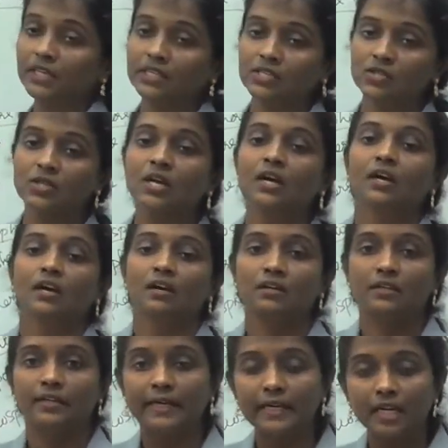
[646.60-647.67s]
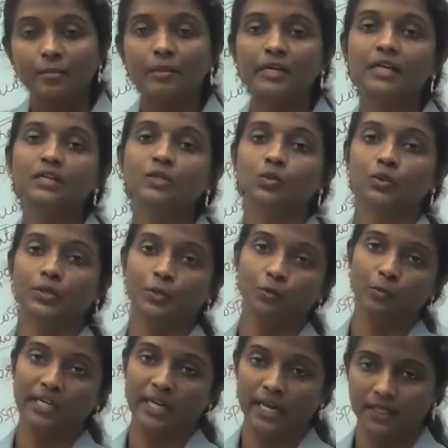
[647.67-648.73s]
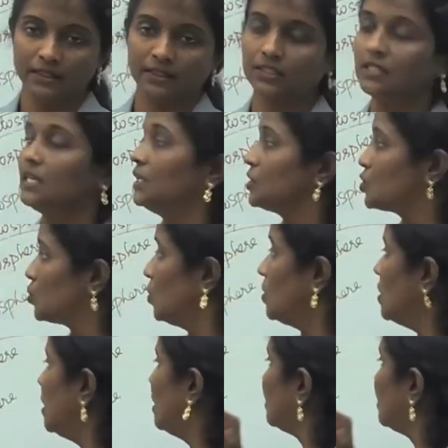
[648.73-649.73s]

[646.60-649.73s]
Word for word: it is uh, detrimental to the human health. So,